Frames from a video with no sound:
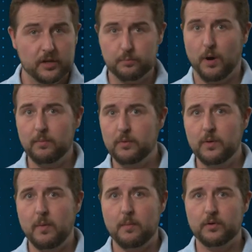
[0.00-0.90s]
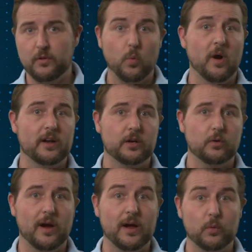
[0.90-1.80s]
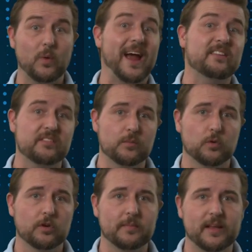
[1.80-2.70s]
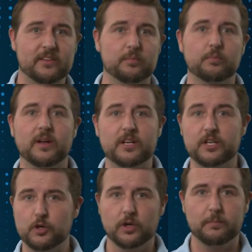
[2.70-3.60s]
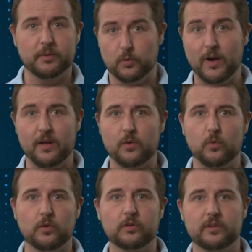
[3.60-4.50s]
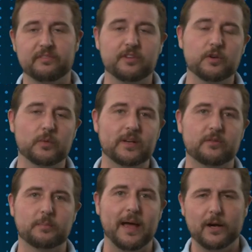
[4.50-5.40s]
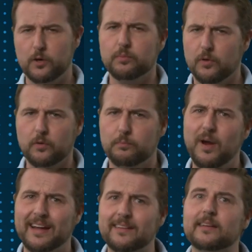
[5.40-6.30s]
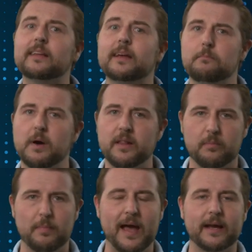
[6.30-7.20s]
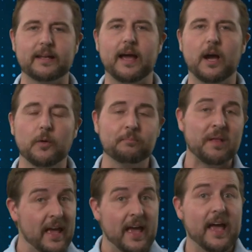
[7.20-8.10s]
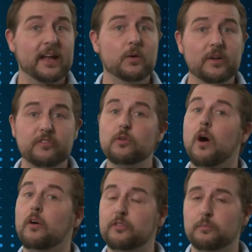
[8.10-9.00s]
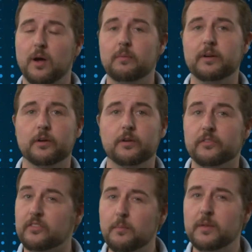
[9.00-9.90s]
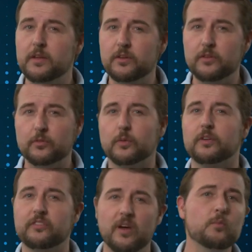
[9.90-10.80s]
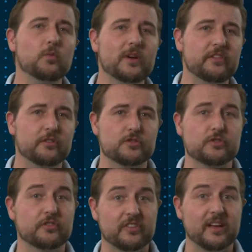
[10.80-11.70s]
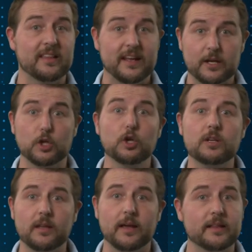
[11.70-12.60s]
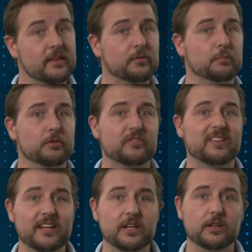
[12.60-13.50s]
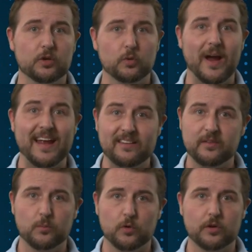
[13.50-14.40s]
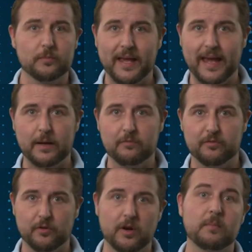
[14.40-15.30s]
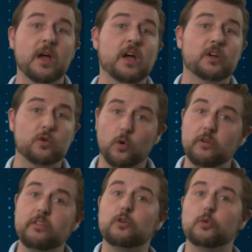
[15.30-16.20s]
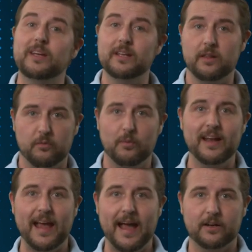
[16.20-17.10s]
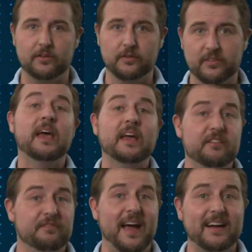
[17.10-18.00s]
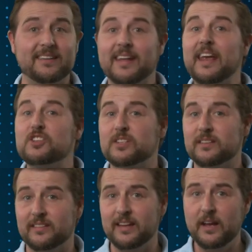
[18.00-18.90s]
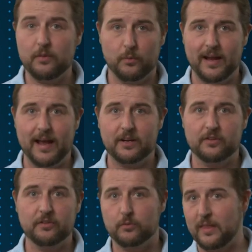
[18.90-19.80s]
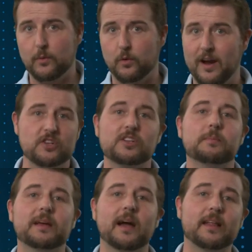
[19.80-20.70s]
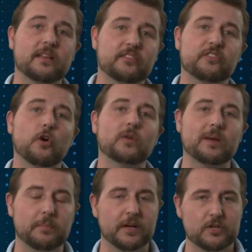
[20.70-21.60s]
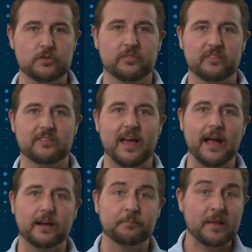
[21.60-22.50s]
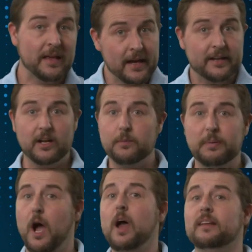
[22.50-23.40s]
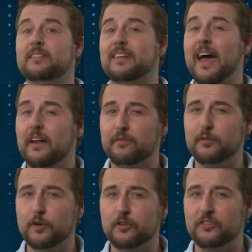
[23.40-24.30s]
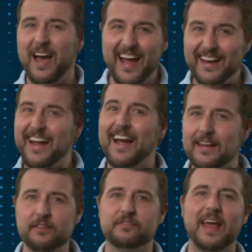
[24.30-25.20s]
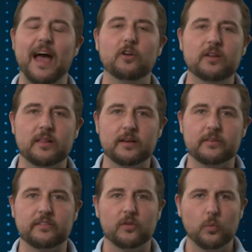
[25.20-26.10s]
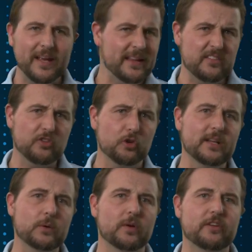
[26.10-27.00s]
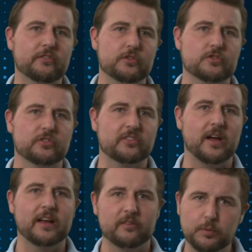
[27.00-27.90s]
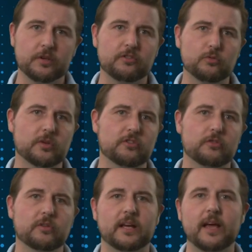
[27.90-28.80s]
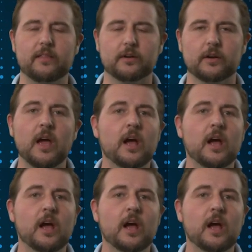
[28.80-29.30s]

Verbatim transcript: You probably remember the WannaCry ransomware that spread in Europe and around the world a few weeks back, or practically a month back now. Anyways, you also probably heard some of the news where some researchers said that it looked like this particular ransomware came from North Korean threat actors. In fact, nation-state threat actors that were actually behind the Sony Pictures attack. Now, to be honest, at first, I kind of doubted this. The way these early researchers kind of put two and two together